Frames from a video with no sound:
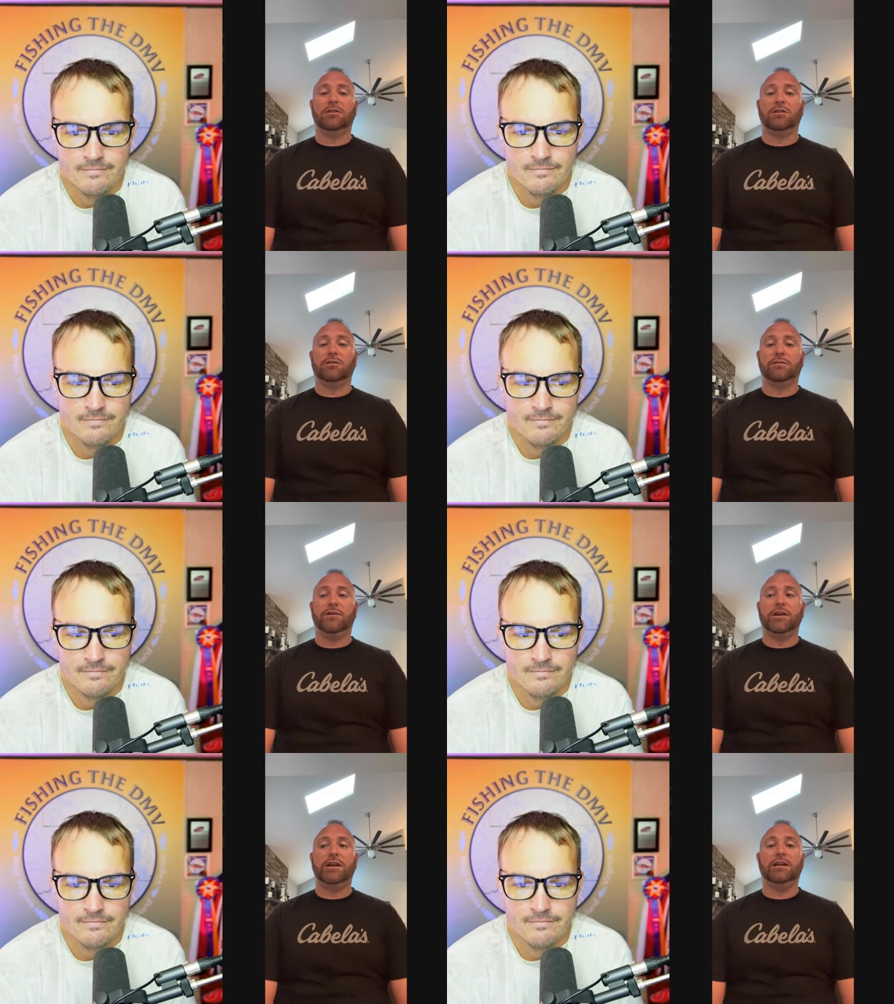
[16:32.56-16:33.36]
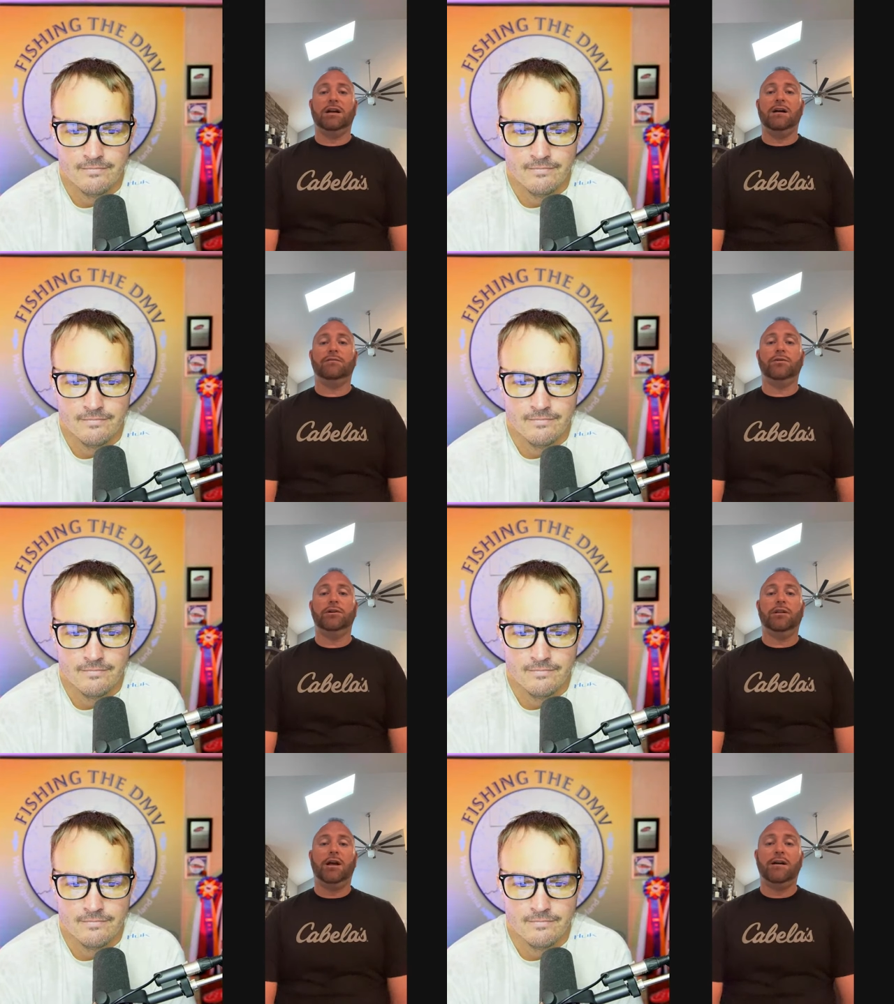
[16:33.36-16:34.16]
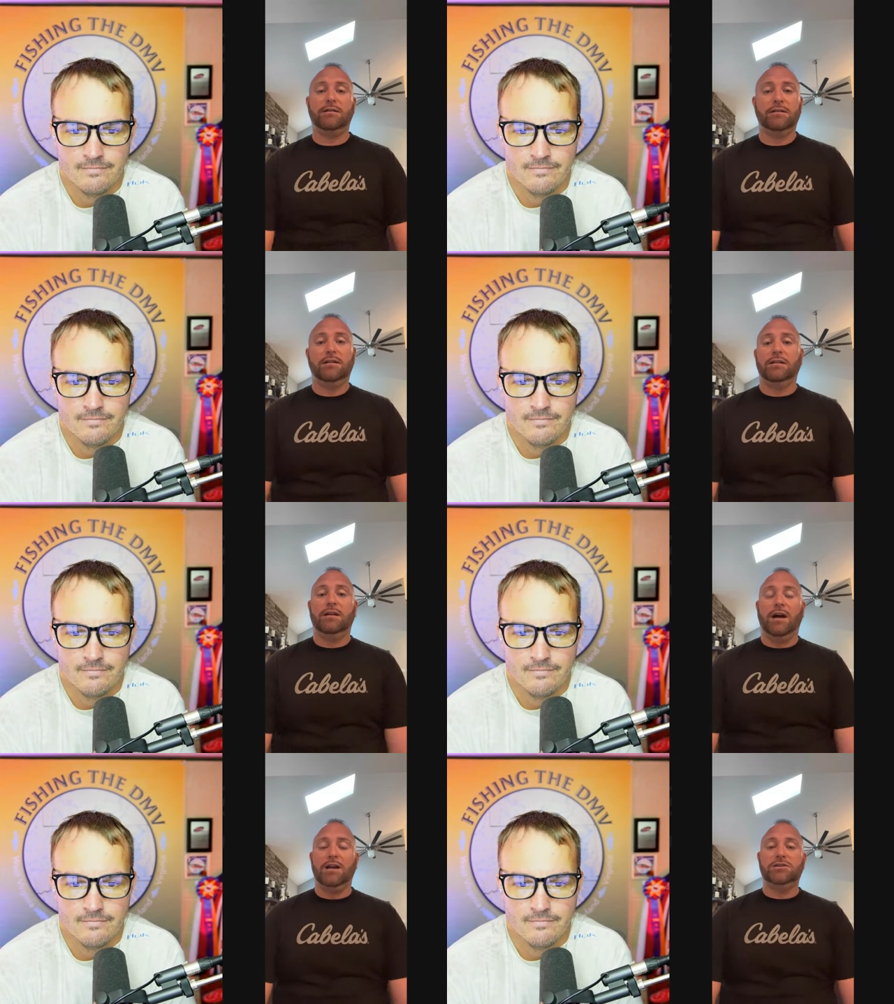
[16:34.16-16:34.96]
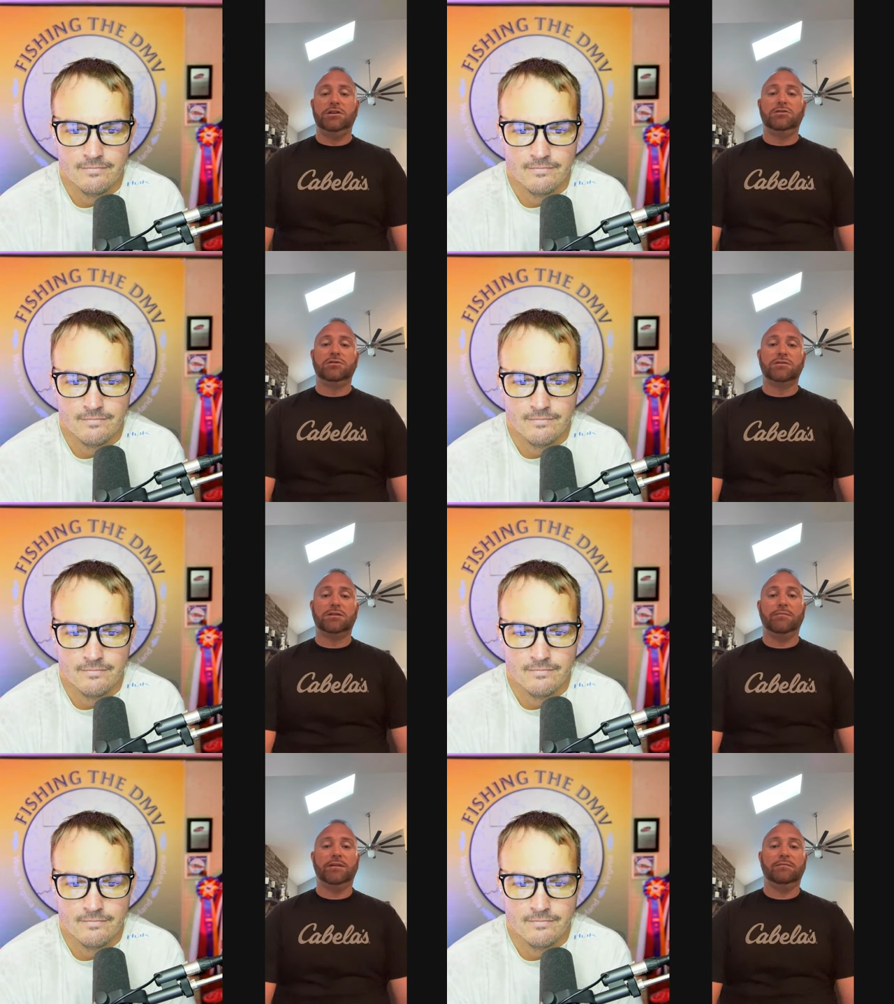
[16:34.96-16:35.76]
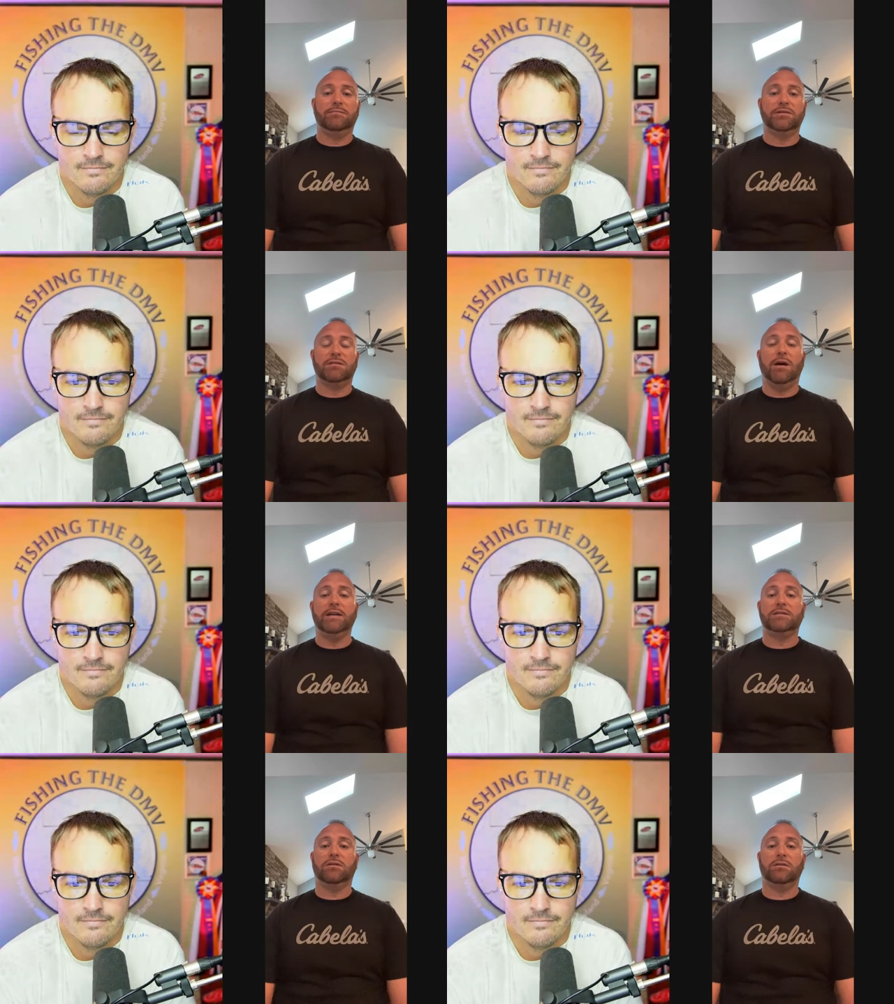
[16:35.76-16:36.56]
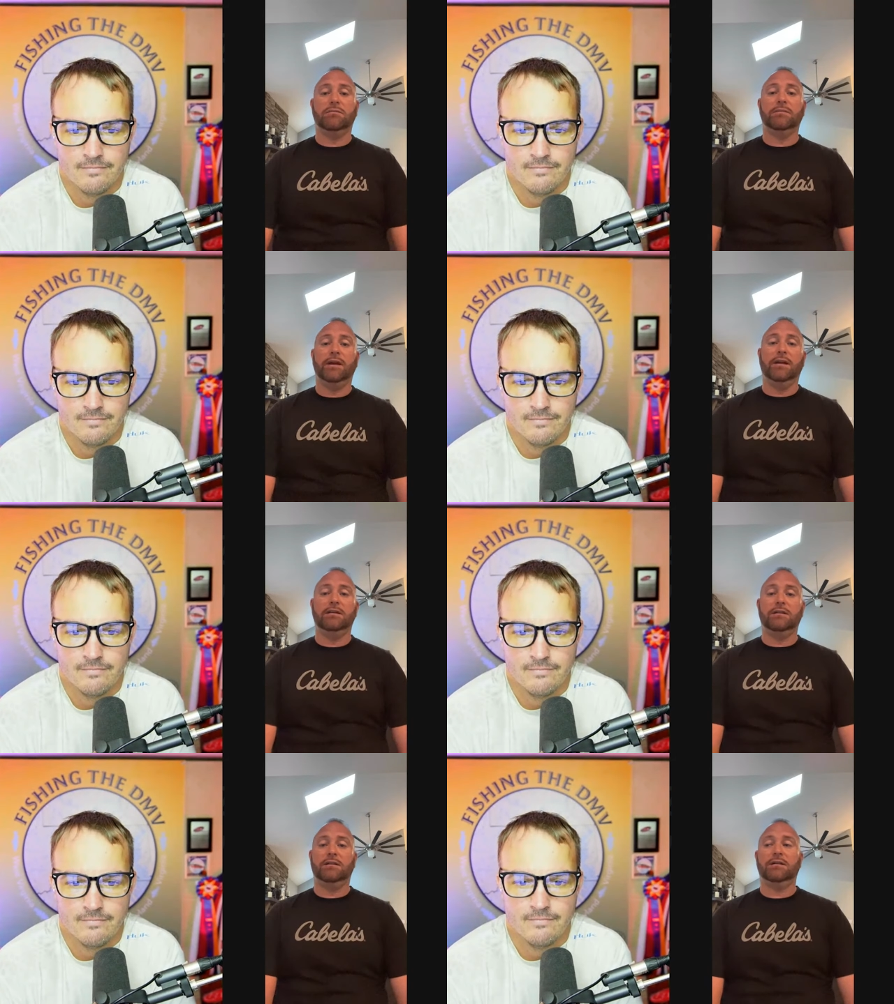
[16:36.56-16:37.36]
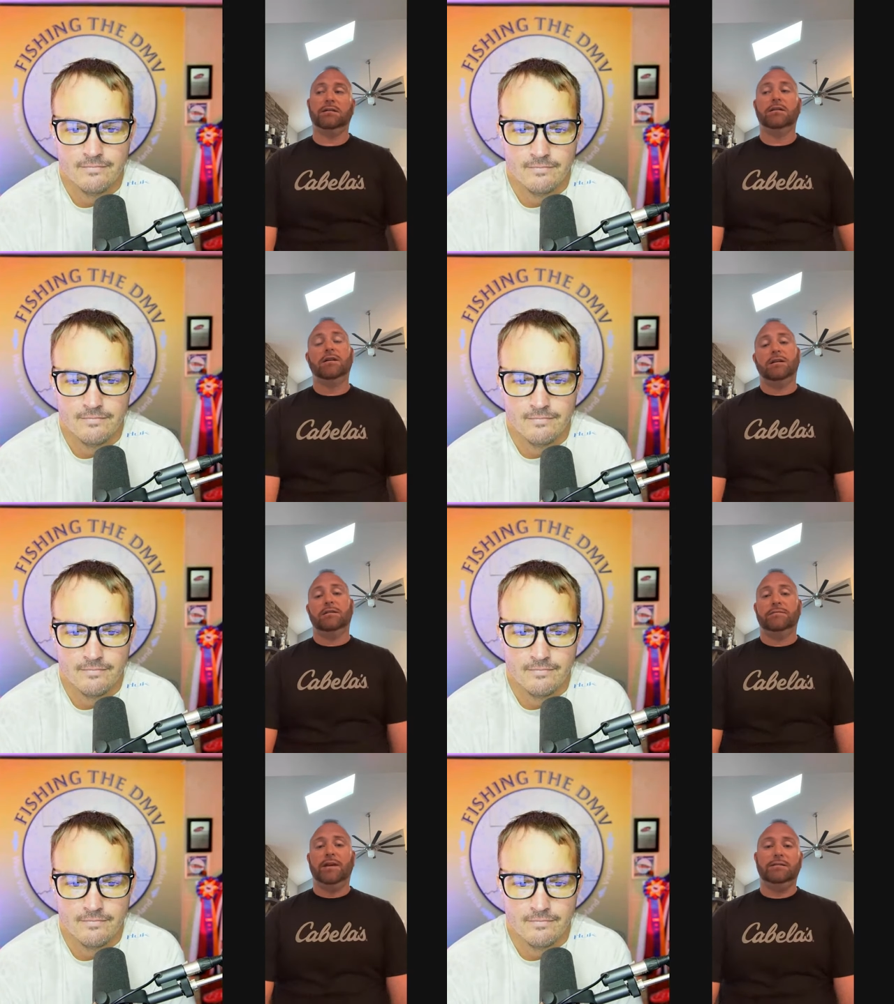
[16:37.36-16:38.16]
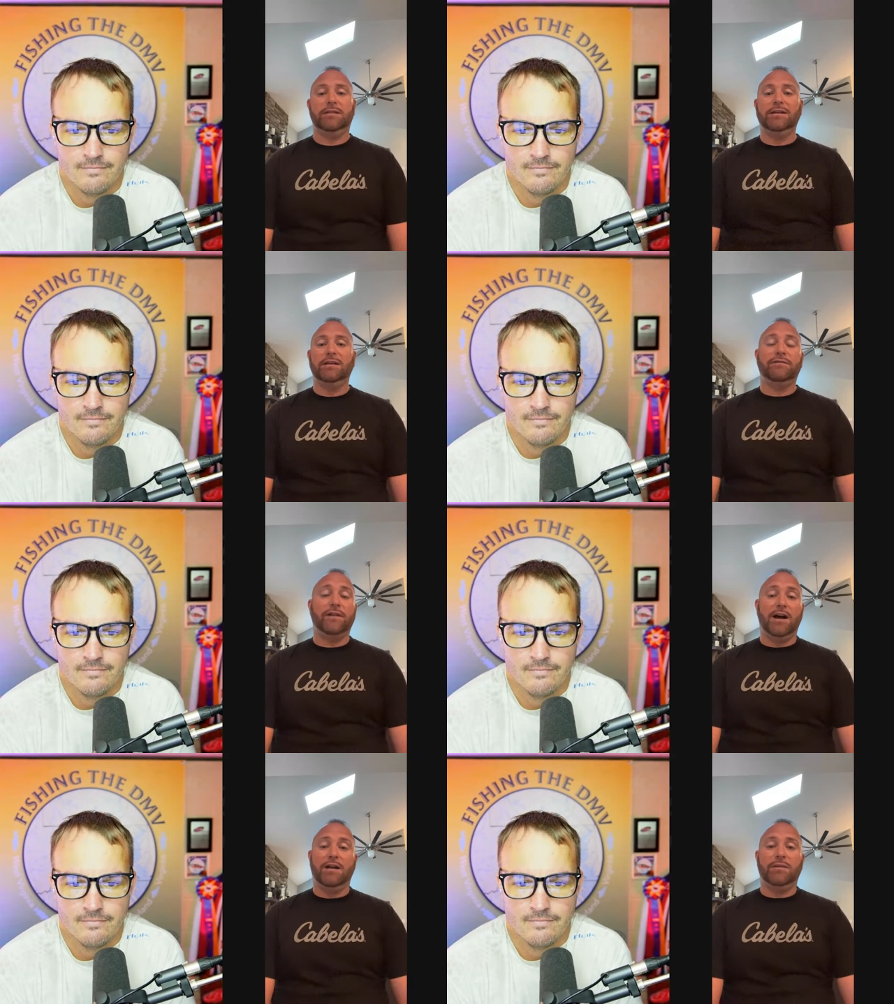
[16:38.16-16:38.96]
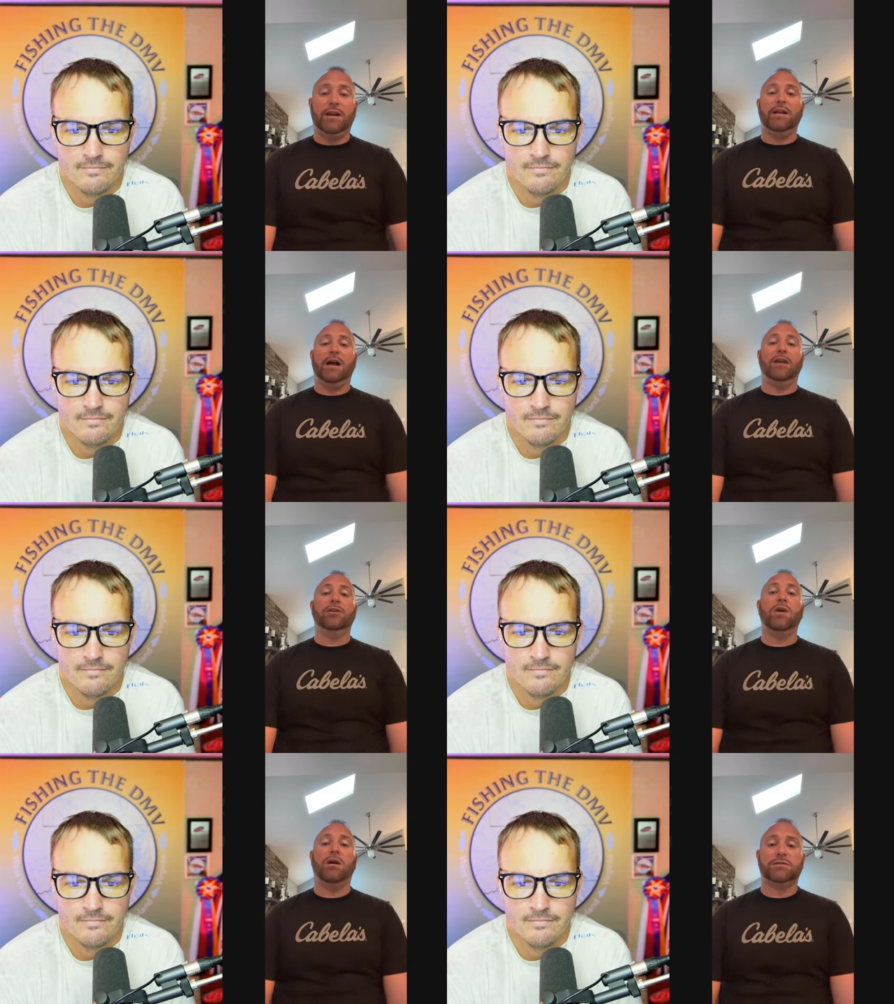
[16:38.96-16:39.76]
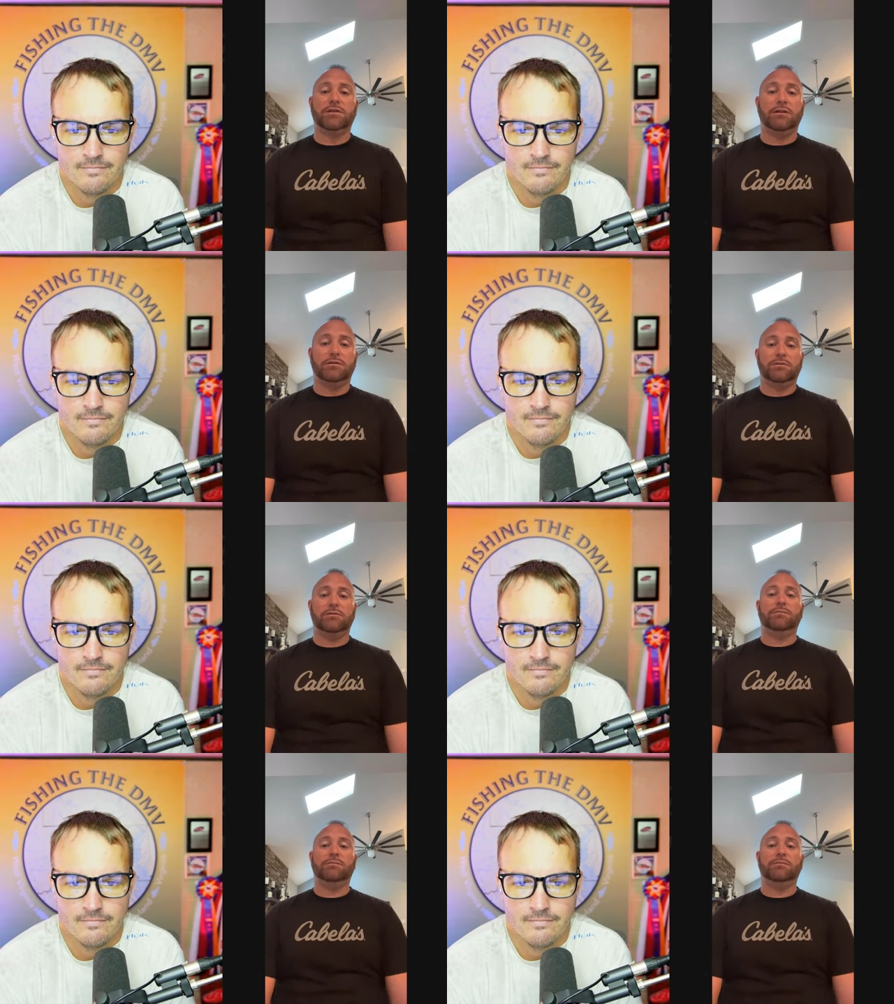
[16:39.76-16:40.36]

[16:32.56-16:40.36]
Speaker 1: looking a little funky in the live well. I, I G-juiced them and put some ice on them, and uh, they, they did fine. But I, I knew I was going to